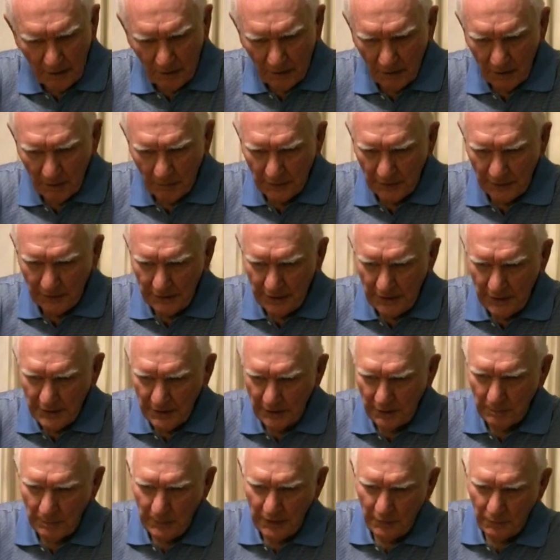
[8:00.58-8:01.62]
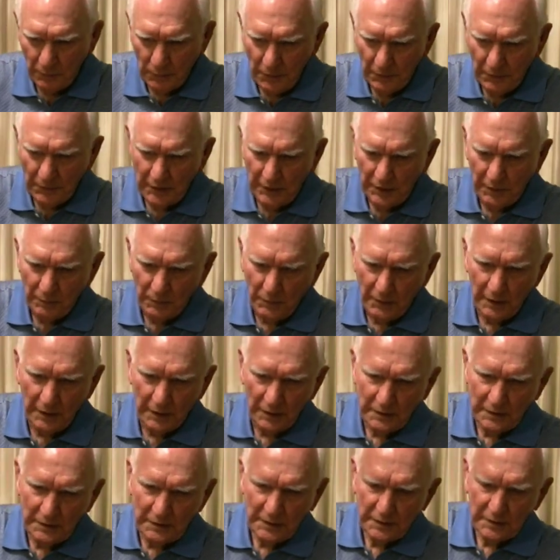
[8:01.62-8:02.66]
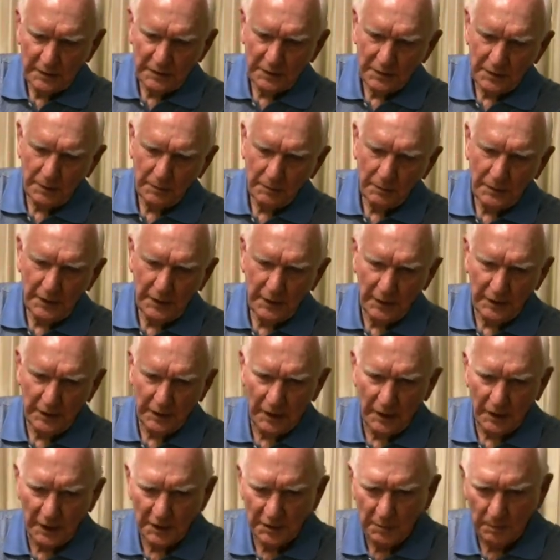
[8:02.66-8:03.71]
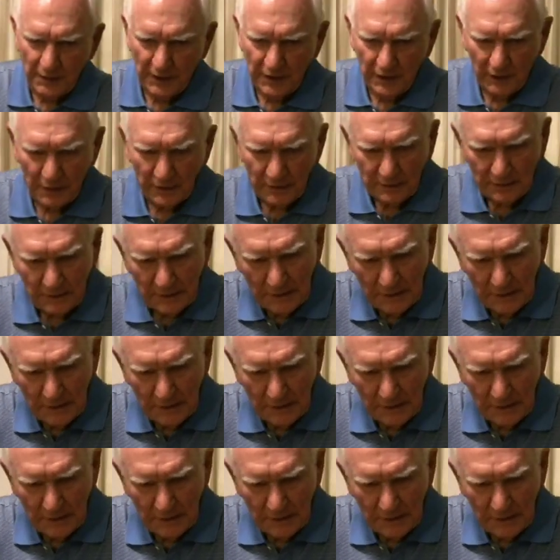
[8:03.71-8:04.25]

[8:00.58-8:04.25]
all the Marines that had been wounded were in the hospital